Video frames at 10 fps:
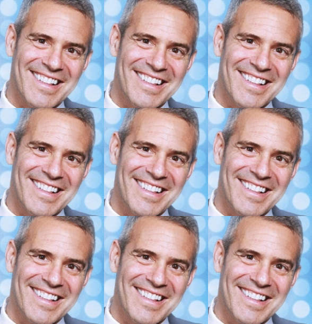
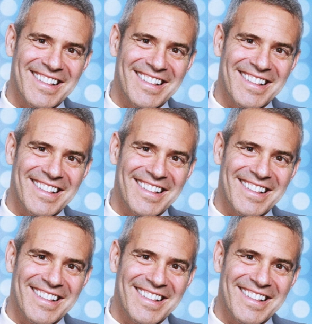
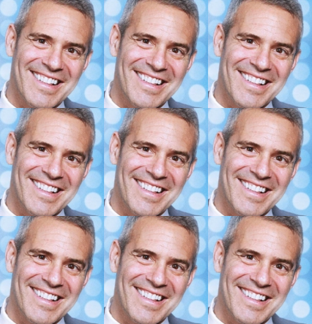
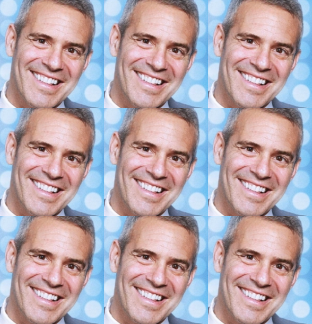
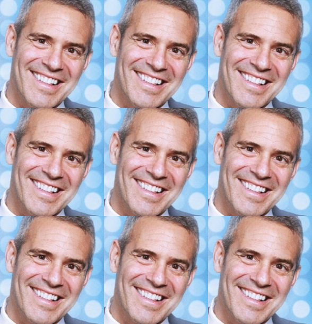
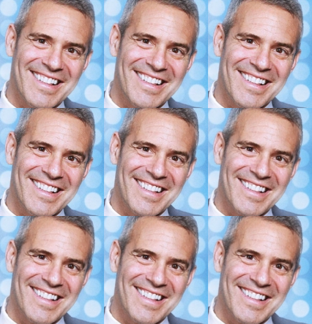The face doesn't move, so there is nothing to read.